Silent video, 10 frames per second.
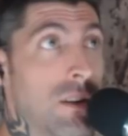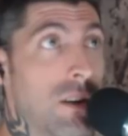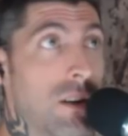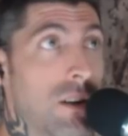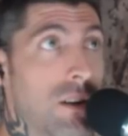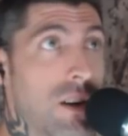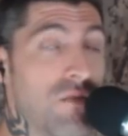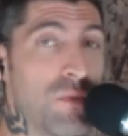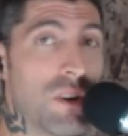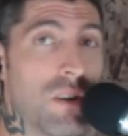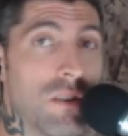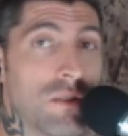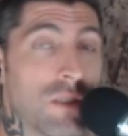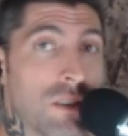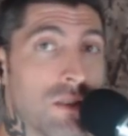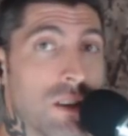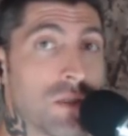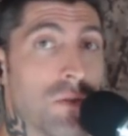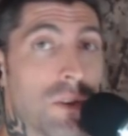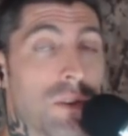I've been
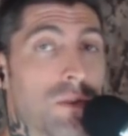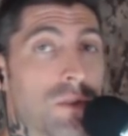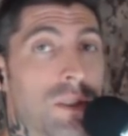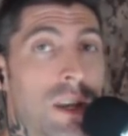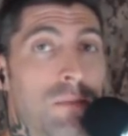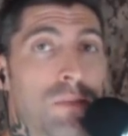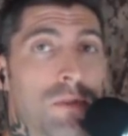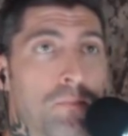unsuccessful in those attempts.